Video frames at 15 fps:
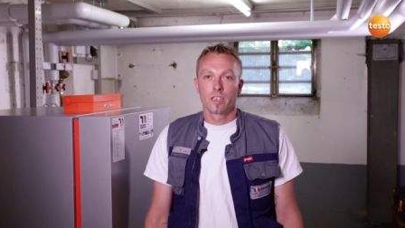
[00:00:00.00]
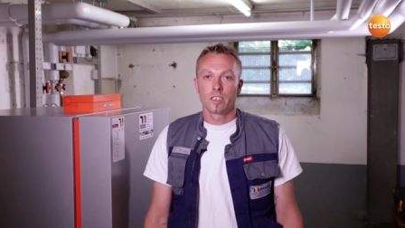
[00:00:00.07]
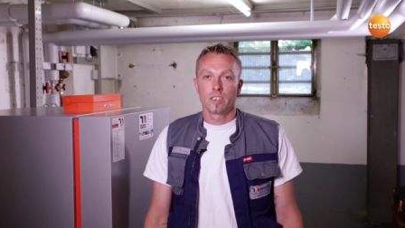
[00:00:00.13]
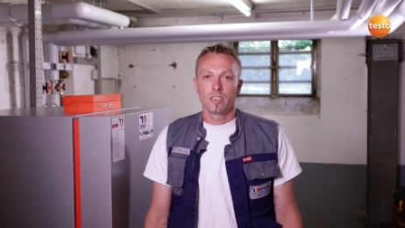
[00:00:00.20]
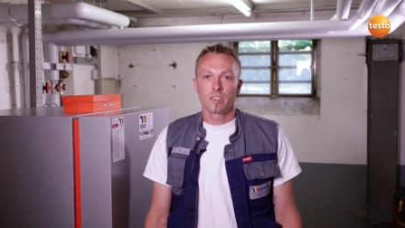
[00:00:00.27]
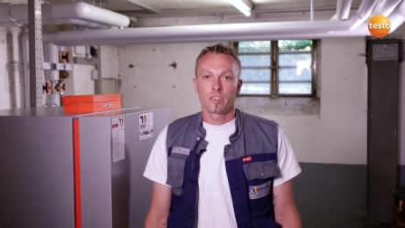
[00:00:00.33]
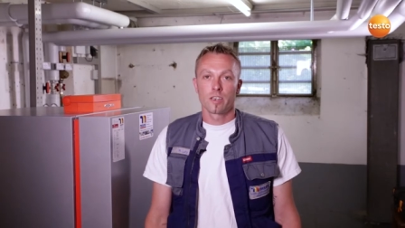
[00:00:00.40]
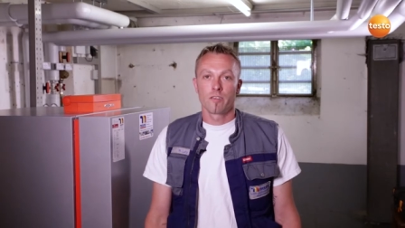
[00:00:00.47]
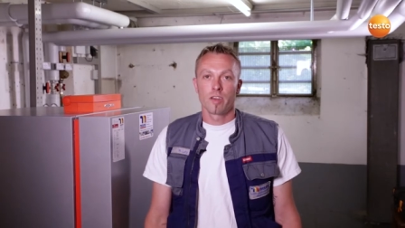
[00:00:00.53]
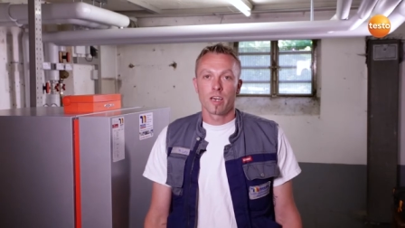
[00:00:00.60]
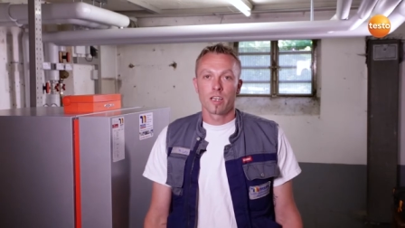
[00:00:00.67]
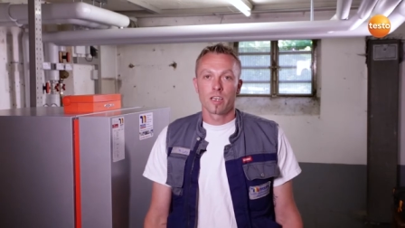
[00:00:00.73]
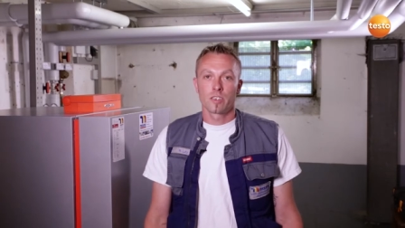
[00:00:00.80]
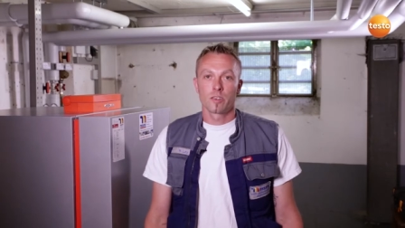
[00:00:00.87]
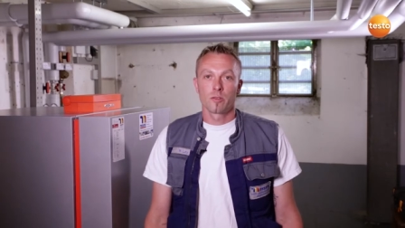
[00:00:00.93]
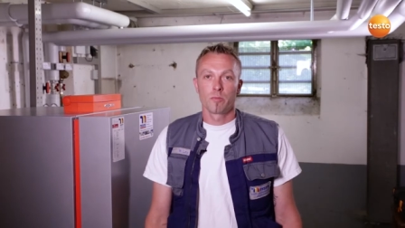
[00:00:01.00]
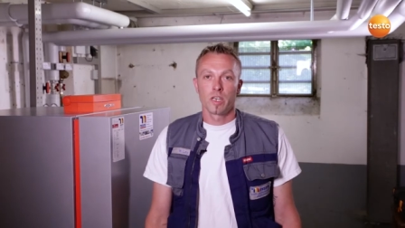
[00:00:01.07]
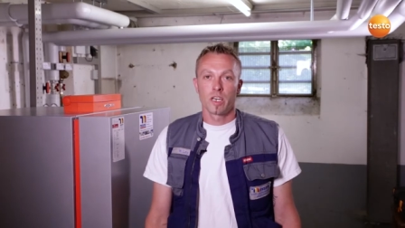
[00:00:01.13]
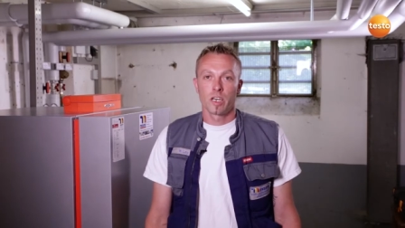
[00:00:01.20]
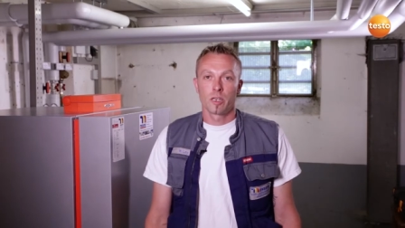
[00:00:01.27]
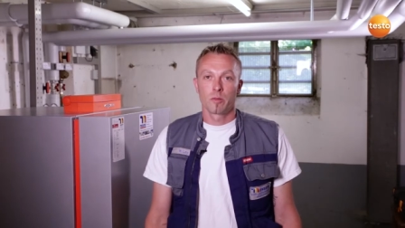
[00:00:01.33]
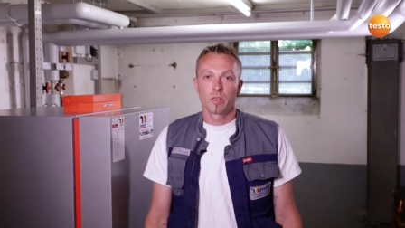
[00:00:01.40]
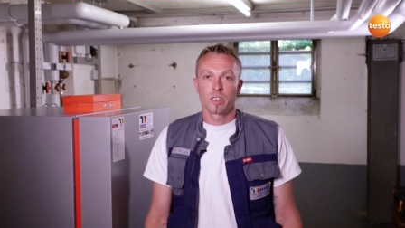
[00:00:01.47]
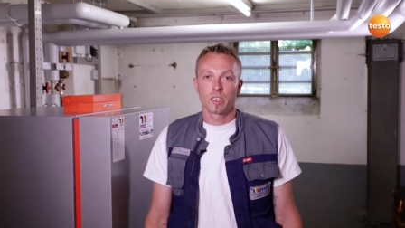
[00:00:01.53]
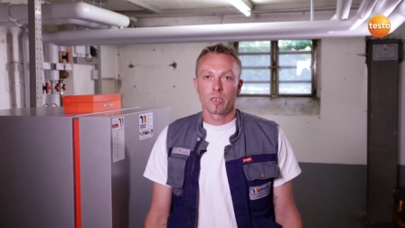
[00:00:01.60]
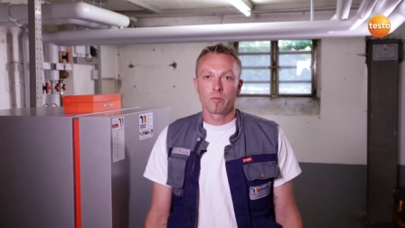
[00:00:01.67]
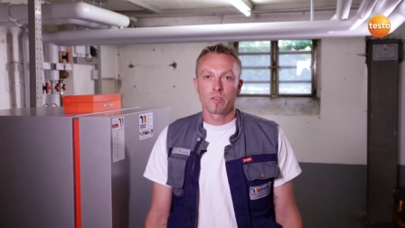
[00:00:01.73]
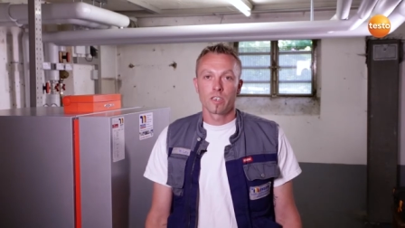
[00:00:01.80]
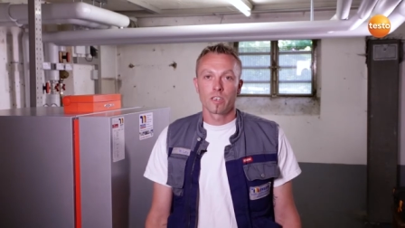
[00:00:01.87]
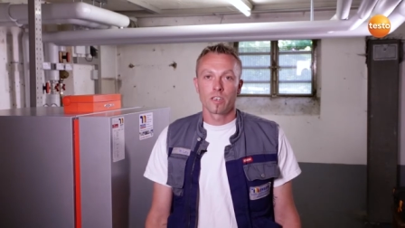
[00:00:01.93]
This guarantees secure and
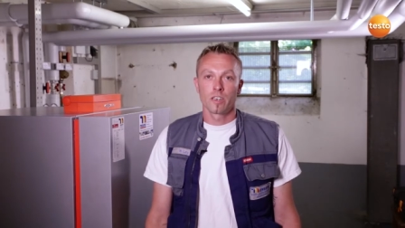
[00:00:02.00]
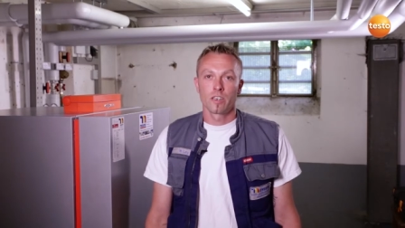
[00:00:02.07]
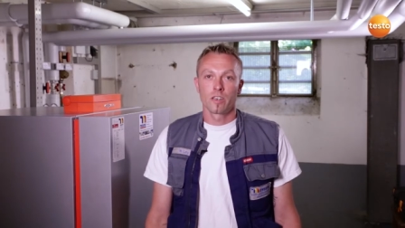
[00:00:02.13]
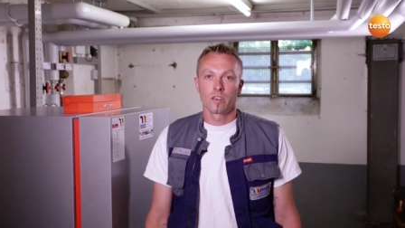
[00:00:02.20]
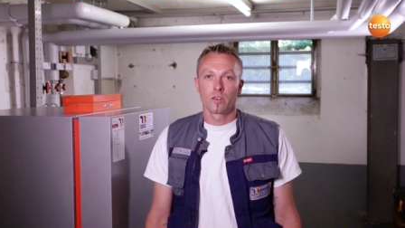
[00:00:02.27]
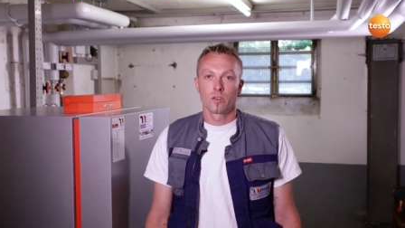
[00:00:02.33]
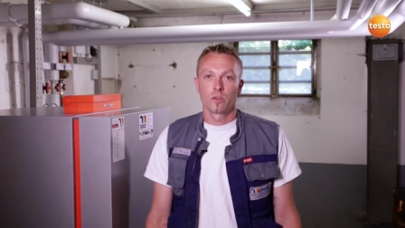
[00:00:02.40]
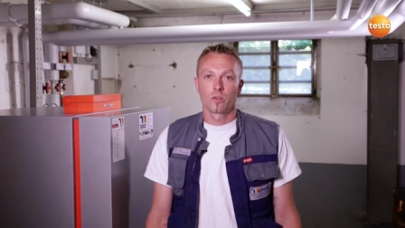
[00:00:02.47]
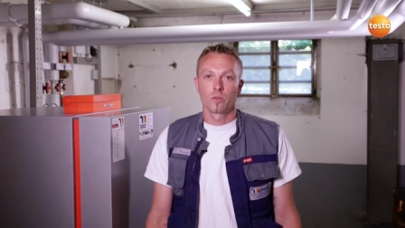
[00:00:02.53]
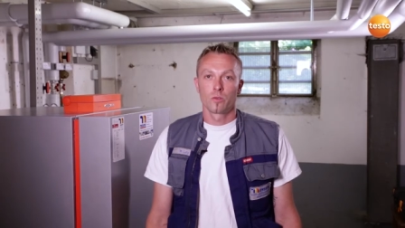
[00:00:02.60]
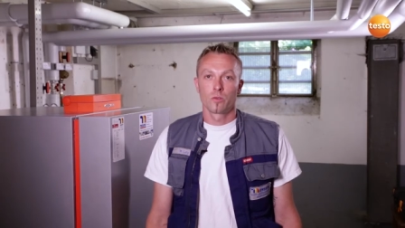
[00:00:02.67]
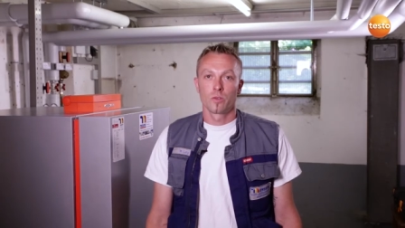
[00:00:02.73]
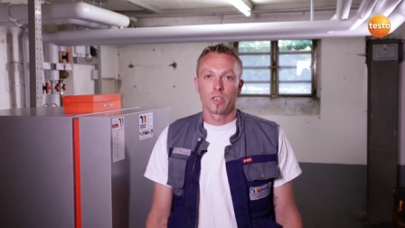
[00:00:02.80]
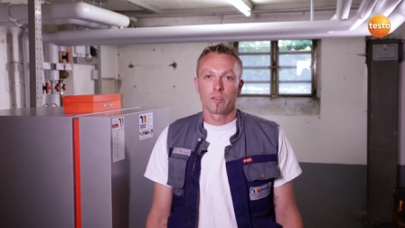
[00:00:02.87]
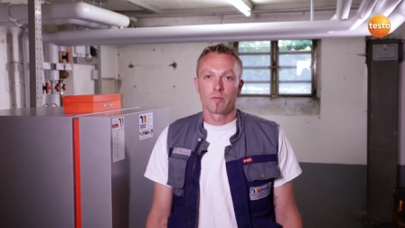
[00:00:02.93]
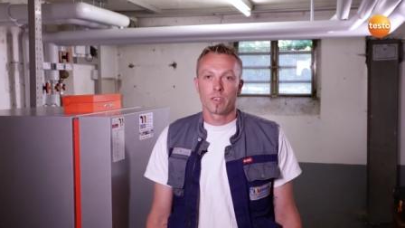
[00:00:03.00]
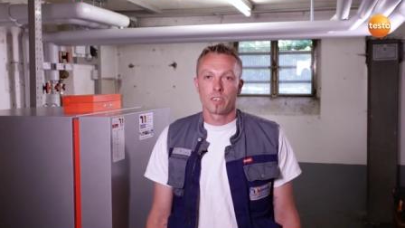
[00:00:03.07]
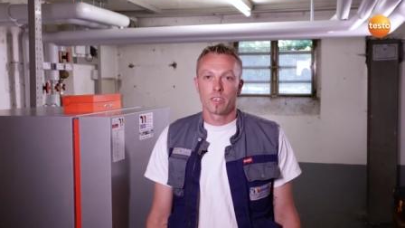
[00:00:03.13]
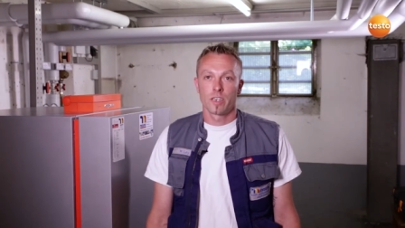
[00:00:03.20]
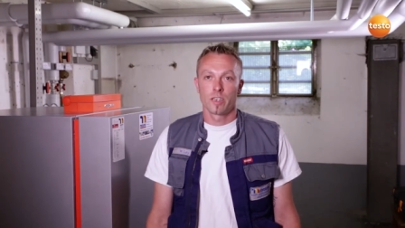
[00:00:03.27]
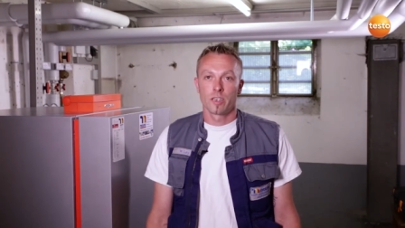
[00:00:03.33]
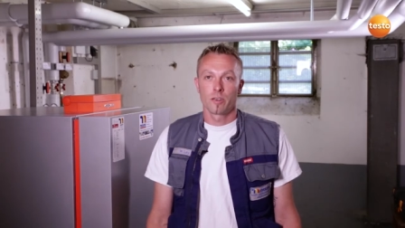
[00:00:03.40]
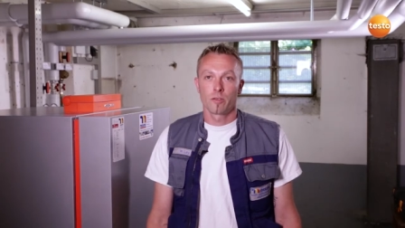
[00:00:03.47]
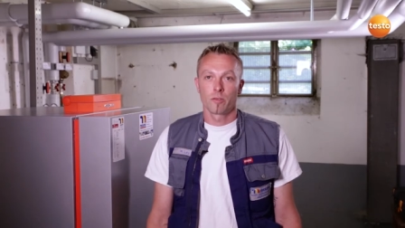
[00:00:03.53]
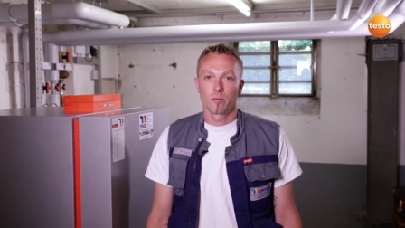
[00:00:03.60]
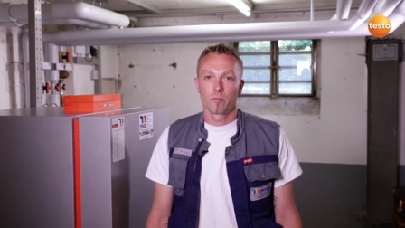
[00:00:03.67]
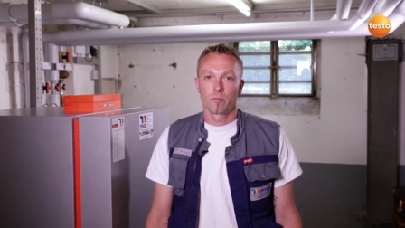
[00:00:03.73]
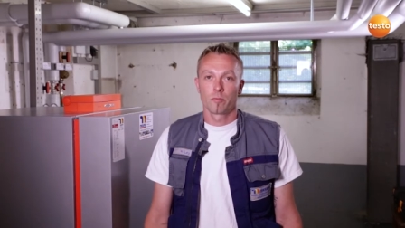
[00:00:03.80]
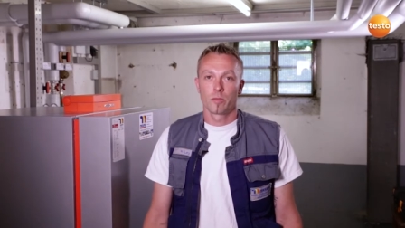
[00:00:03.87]
efficient operation of the system.